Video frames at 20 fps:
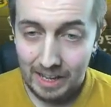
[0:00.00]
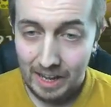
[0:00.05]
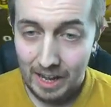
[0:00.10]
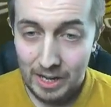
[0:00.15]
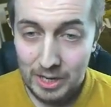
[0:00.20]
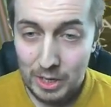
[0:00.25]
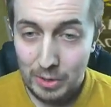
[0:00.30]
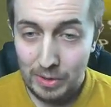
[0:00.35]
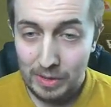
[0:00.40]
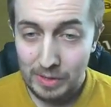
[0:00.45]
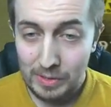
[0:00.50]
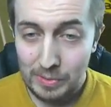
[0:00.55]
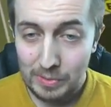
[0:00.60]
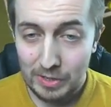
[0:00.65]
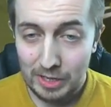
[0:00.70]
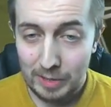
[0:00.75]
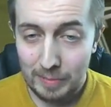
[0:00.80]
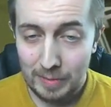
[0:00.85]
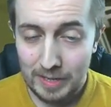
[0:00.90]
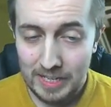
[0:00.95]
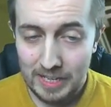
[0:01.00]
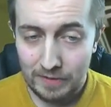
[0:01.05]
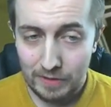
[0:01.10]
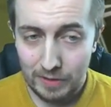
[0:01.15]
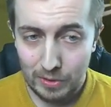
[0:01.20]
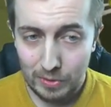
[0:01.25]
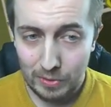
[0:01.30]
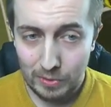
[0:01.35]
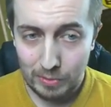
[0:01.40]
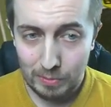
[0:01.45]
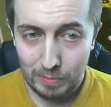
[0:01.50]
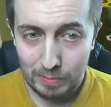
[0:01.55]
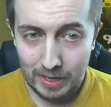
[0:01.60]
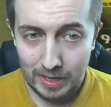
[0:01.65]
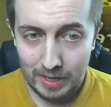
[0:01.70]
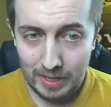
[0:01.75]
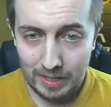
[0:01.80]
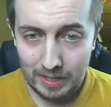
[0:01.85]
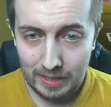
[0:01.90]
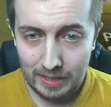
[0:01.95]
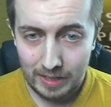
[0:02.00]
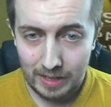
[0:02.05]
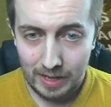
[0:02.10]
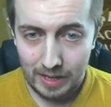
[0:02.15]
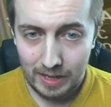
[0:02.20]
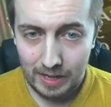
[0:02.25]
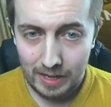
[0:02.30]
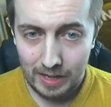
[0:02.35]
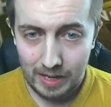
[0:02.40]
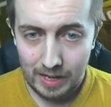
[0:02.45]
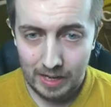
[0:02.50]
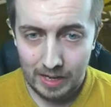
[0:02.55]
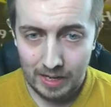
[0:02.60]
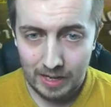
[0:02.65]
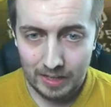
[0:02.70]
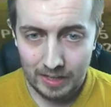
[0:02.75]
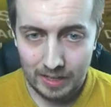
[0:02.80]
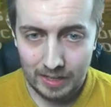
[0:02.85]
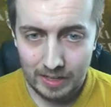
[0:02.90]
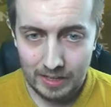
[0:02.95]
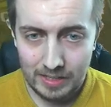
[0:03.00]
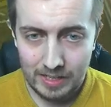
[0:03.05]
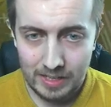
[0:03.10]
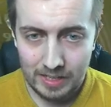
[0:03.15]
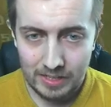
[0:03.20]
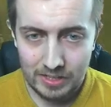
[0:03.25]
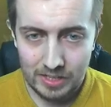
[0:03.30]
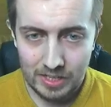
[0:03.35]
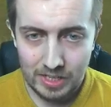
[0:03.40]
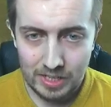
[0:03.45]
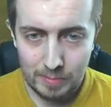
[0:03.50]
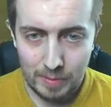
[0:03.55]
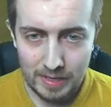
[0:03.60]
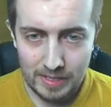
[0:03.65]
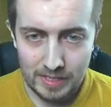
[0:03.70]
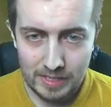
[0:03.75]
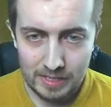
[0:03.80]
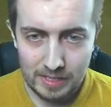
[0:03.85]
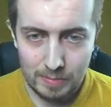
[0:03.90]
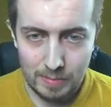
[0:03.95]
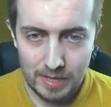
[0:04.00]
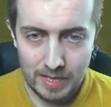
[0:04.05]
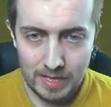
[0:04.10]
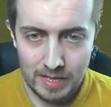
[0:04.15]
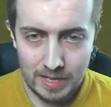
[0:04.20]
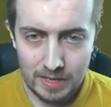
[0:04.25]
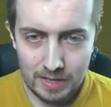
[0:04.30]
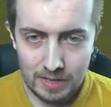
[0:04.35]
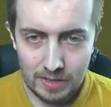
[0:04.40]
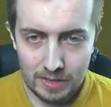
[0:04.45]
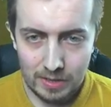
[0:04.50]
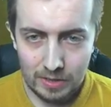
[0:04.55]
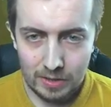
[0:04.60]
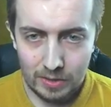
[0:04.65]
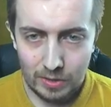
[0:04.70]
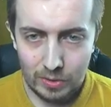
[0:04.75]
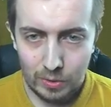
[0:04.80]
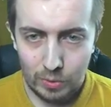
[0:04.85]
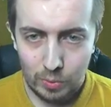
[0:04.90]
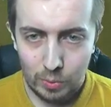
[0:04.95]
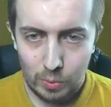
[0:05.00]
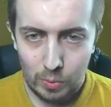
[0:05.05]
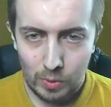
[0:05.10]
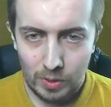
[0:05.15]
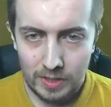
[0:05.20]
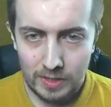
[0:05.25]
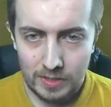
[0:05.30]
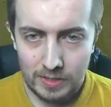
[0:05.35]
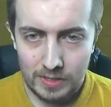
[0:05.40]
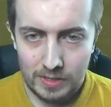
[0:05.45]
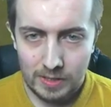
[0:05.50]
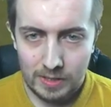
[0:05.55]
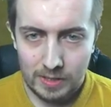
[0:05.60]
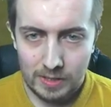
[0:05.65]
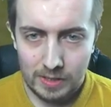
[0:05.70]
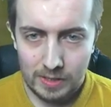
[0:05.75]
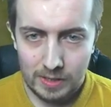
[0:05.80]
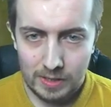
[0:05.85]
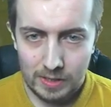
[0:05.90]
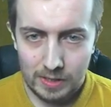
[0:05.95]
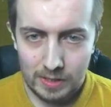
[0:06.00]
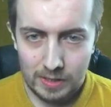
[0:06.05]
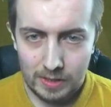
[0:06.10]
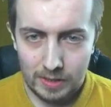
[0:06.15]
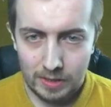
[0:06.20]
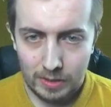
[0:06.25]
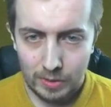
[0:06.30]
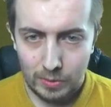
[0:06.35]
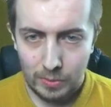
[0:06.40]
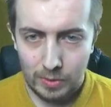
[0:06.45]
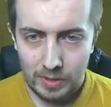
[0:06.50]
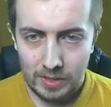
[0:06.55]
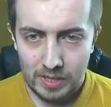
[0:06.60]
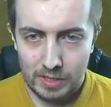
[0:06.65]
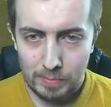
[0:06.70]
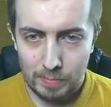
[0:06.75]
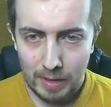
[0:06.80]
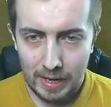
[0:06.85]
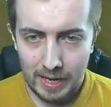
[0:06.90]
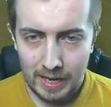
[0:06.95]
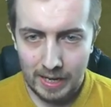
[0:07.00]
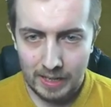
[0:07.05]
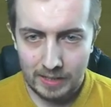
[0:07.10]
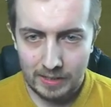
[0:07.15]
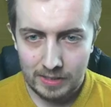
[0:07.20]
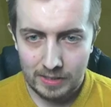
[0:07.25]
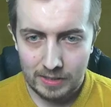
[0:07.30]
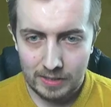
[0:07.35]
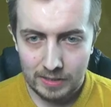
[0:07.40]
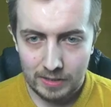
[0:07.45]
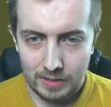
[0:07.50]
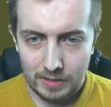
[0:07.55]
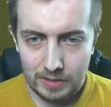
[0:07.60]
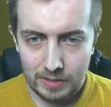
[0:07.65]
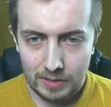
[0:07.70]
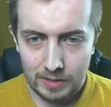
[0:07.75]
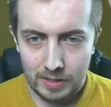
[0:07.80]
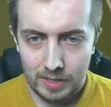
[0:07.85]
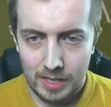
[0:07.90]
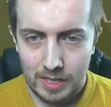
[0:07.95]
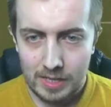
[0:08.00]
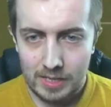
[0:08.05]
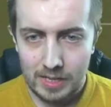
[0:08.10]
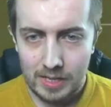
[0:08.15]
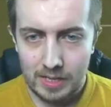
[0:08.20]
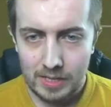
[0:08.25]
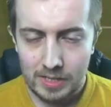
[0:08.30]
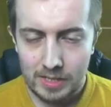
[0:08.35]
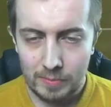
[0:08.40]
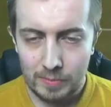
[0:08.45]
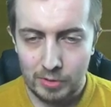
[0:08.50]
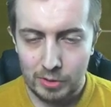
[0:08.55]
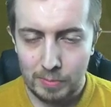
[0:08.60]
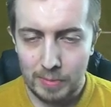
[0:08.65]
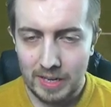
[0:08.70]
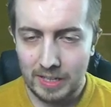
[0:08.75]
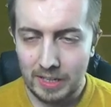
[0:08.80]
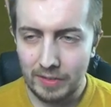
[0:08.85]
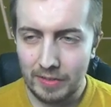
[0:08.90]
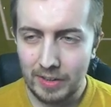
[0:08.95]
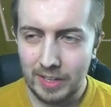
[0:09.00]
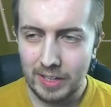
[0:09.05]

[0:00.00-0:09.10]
I knew this was going to be difficult, but like, like I didn't actually expect it to be quite quite this bad in, in some respect. Like,